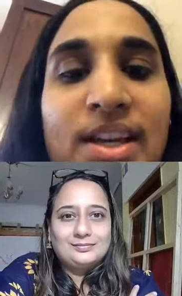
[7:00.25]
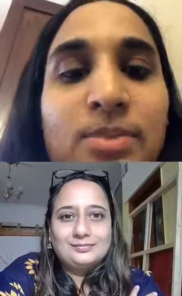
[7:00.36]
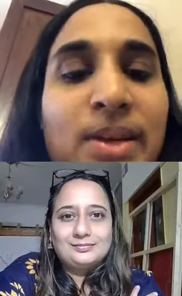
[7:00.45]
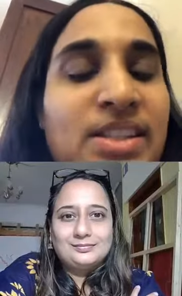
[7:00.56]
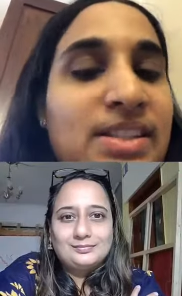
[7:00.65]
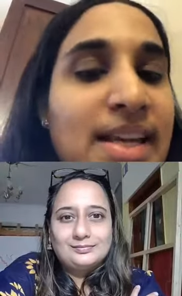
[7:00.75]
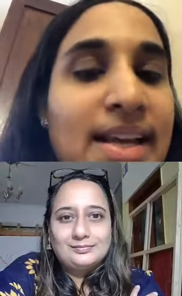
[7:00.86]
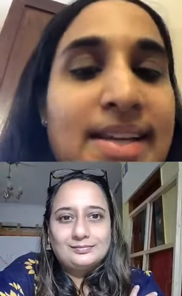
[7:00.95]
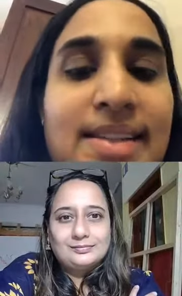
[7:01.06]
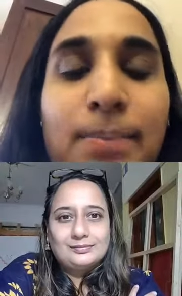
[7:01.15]
Speaker 1: Express's daily
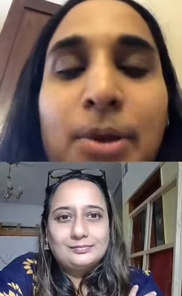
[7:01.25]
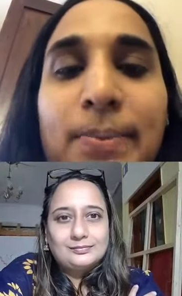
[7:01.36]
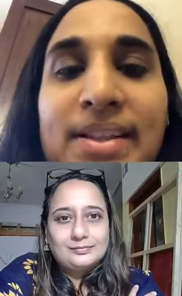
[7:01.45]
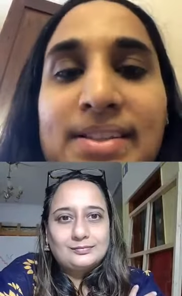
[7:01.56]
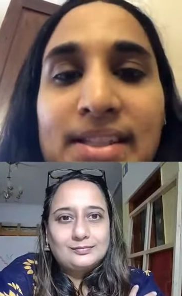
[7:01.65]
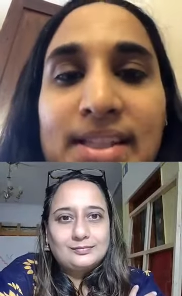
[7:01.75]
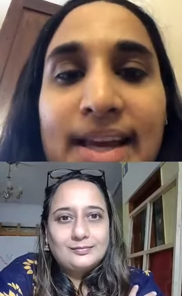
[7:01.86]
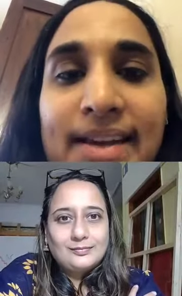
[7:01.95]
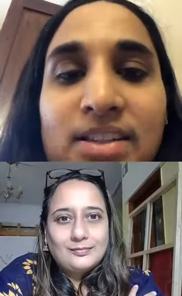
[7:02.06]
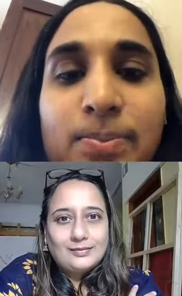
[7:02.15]
supplement, City
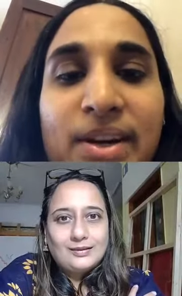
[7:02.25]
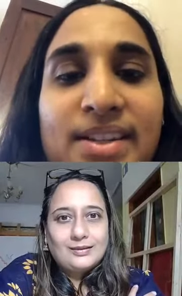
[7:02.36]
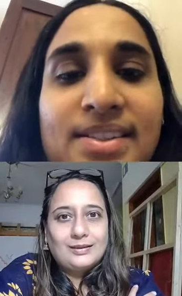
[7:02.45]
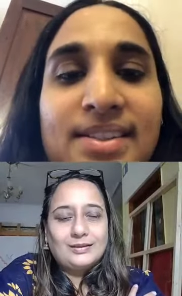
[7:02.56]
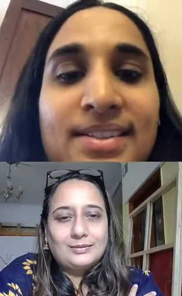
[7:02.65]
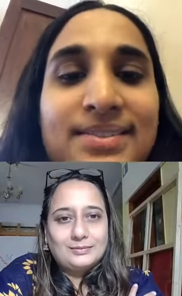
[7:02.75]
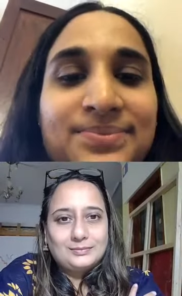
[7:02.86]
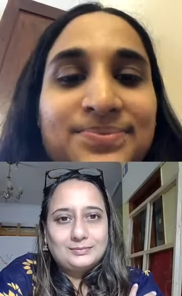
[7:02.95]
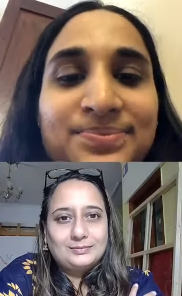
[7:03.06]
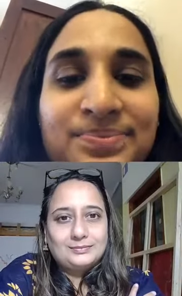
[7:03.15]
Express.
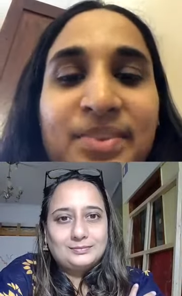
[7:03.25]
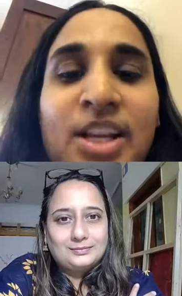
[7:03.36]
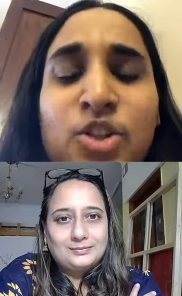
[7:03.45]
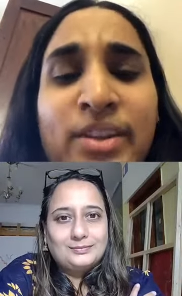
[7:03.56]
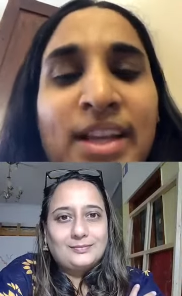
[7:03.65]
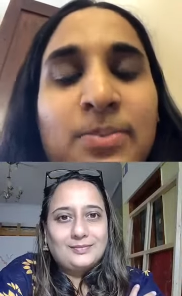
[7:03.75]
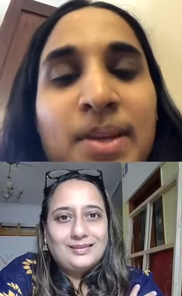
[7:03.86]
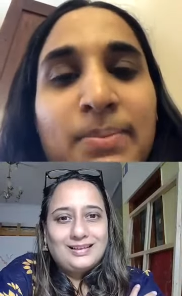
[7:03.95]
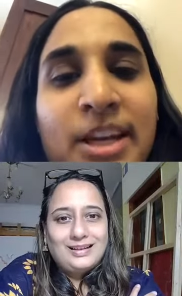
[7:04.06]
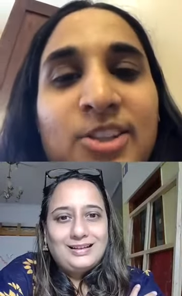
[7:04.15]
So that's been
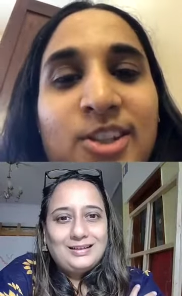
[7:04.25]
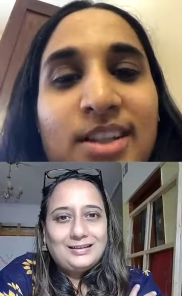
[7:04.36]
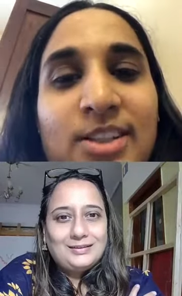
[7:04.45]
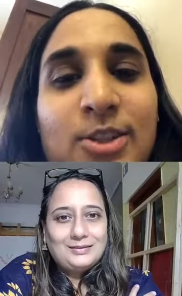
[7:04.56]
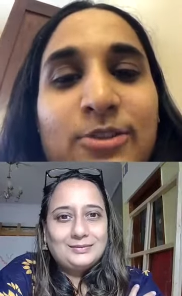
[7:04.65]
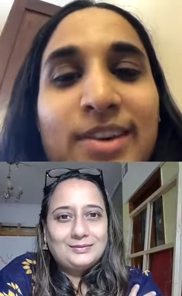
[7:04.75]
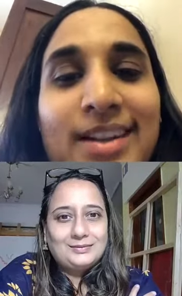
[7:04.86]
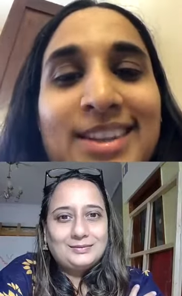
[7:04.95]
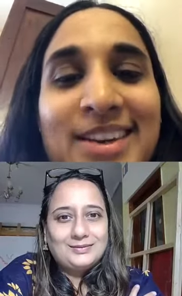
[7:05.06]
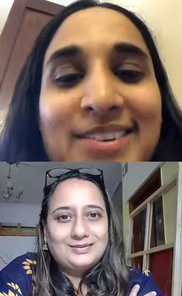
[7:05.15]
my journey so far,
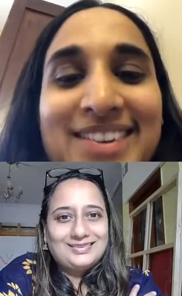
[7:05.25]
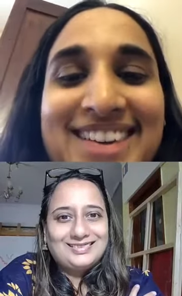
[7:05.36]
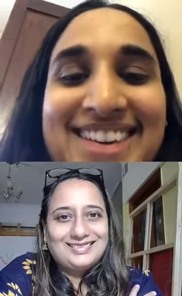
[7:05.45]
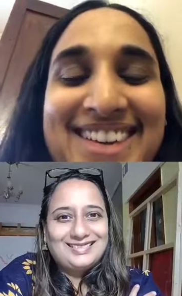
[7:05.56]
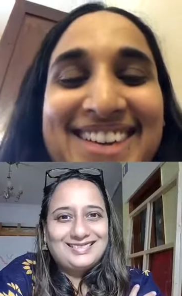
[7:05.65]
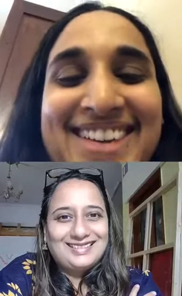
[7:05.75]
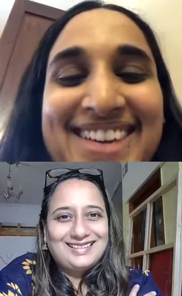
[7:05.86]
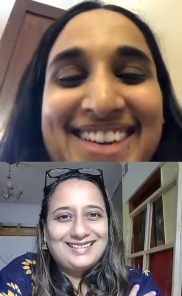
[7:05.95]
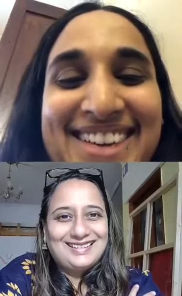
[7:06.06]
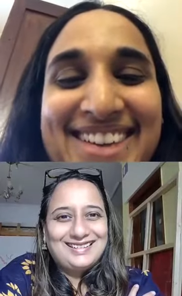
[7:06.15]
Speaker 2: Tarun.
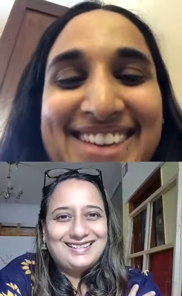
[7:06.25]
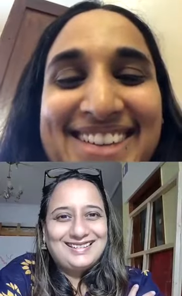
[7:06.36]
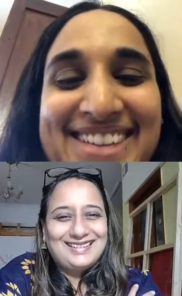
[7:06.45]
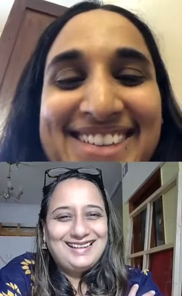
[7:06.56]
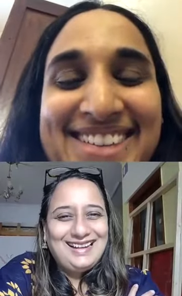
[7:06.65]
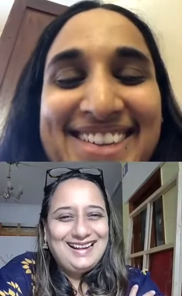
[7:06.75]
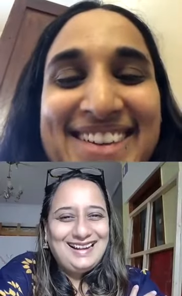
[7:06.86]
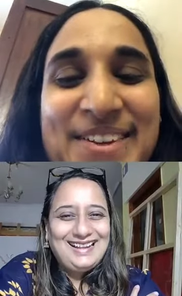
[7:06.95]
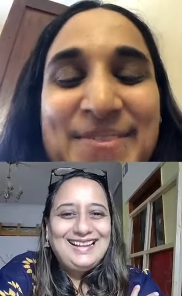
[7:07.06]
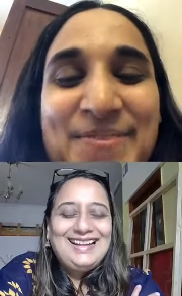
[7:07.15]
yeah.
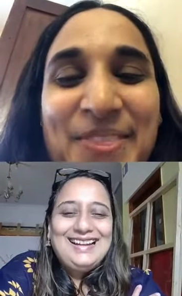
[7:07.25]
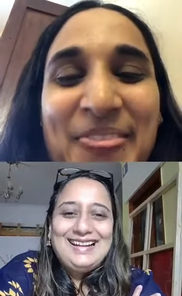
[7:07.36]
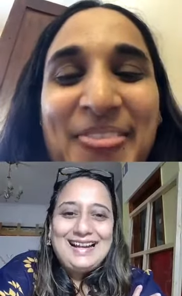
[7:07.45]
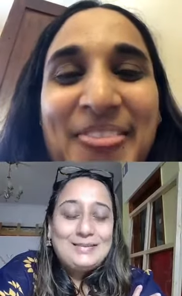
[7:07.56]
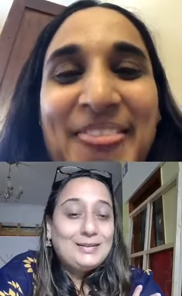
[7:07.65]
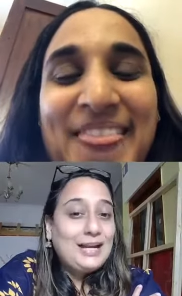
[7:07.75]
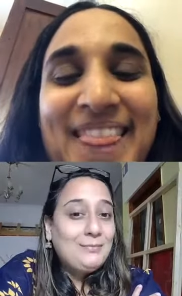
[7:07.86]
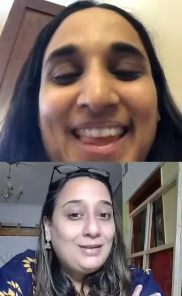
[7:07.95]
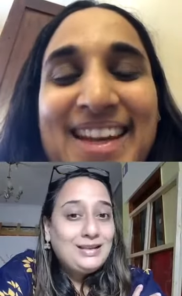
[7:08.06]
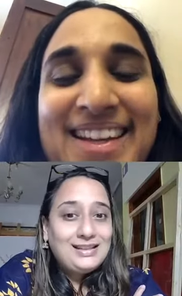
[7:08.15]
Nice. But I
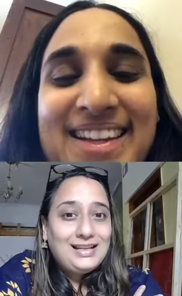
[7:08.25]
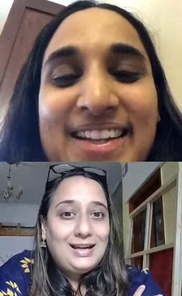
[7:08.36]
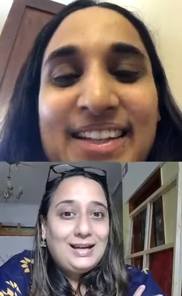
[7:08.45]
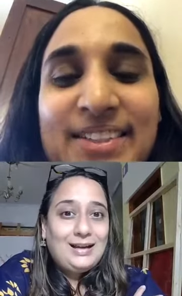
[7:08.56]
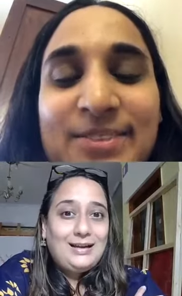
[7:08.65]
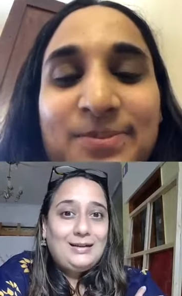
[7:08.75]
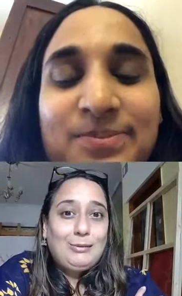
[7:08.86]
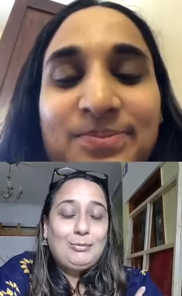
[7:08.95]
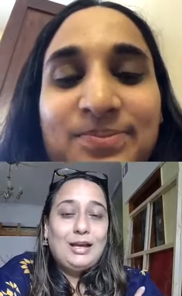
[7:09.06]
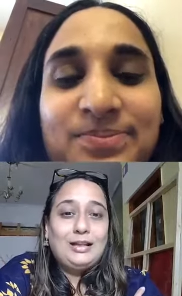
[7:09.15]
must say, uh,
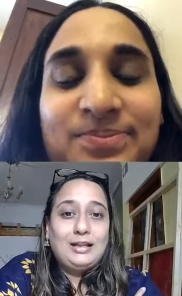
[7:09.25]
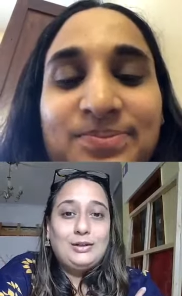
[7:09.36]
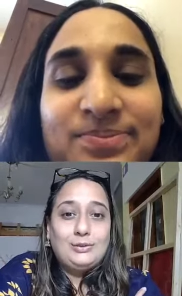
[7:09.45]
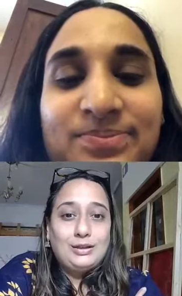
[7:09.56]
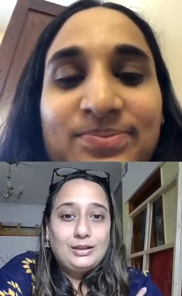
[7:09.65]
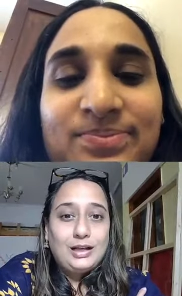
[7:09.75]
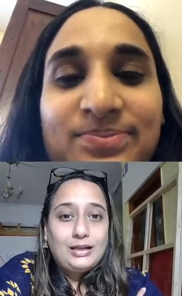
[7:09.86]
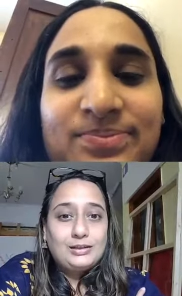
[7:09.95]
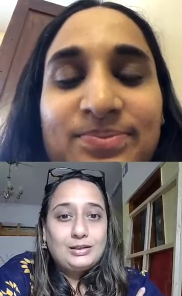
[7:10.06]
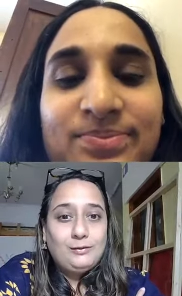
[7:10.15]
I think during the last
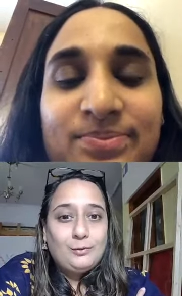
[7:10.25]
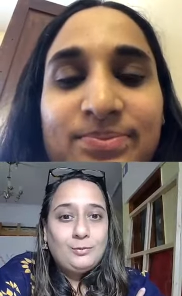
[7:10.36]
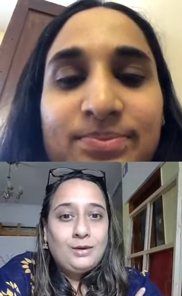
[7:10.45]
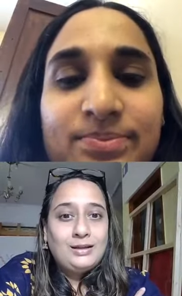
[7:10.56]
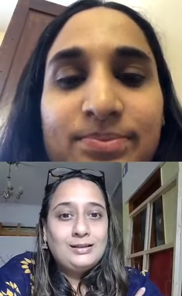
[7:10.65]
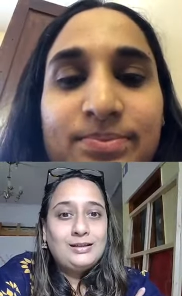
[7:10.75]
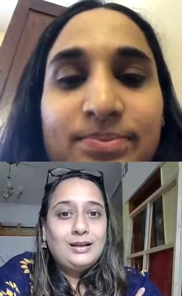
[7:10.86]
three, four months,